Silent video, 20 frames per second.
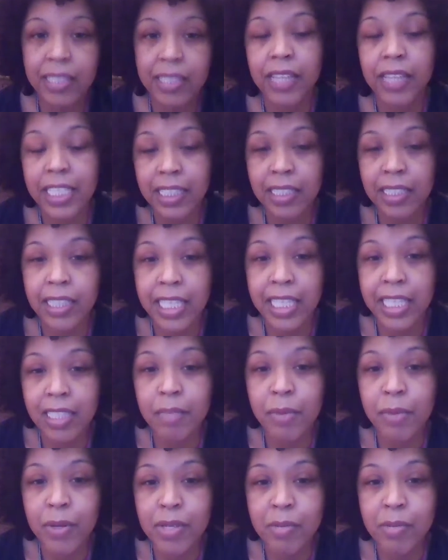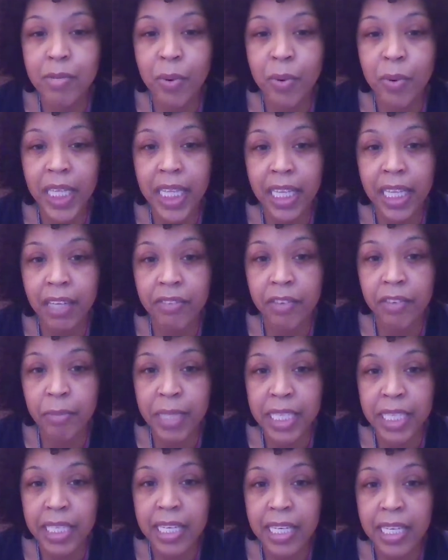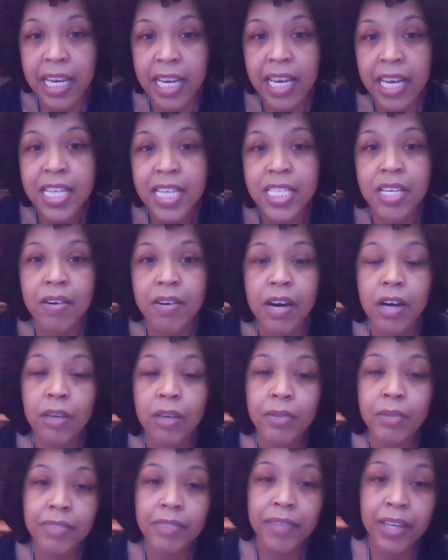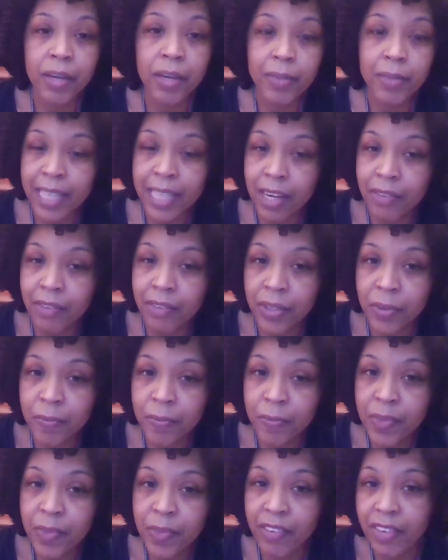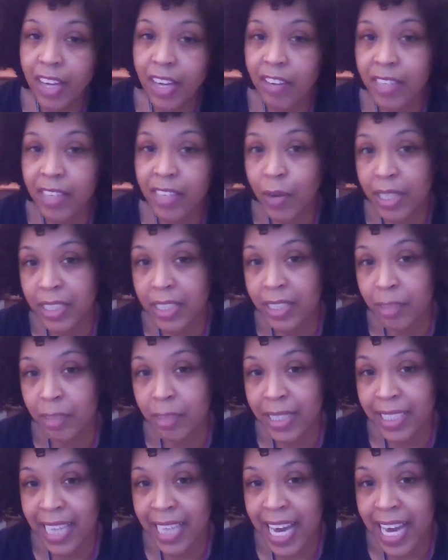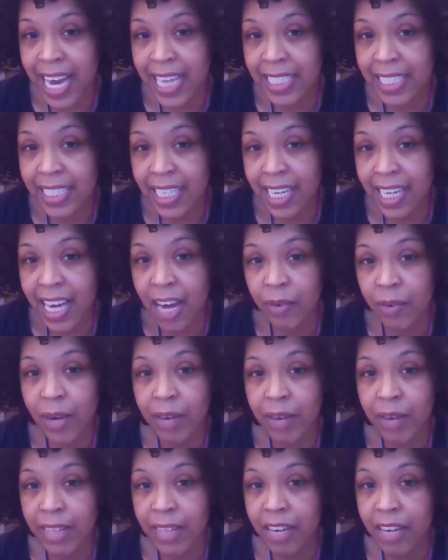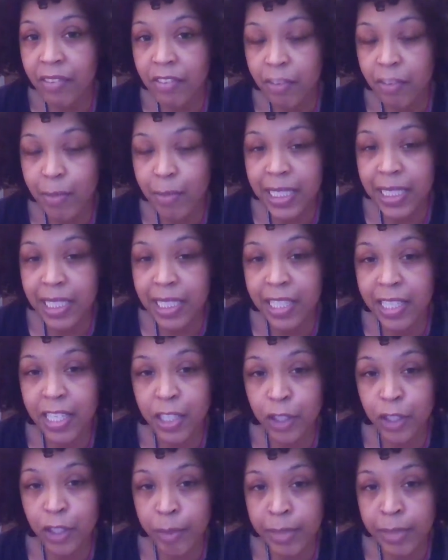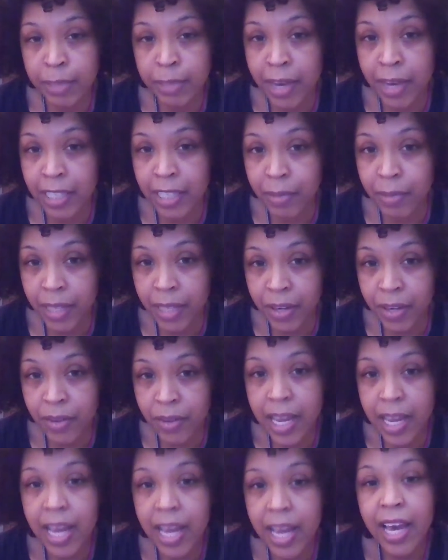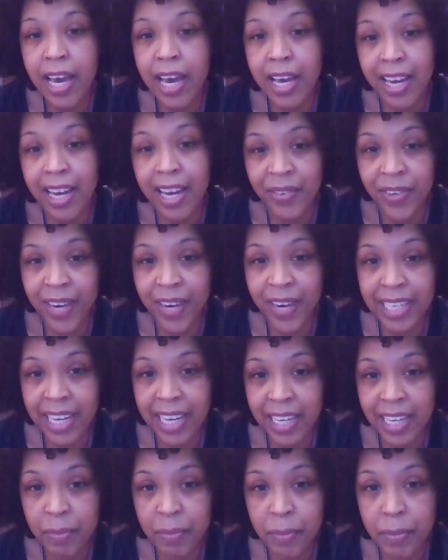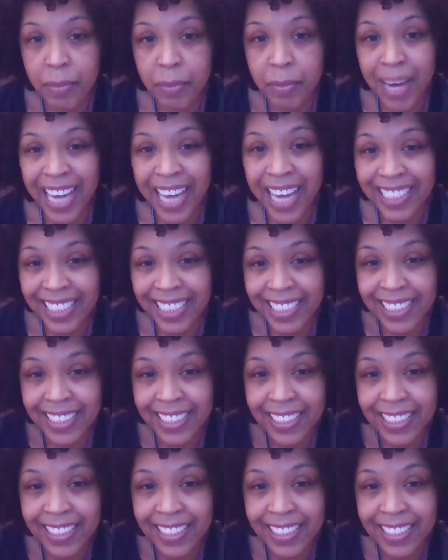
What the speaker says: So that's the most important thing for me. So I hope this video was helpful. If you have any questions, please ask. I will have a lot of information in the description box below, and have a great day. Bye.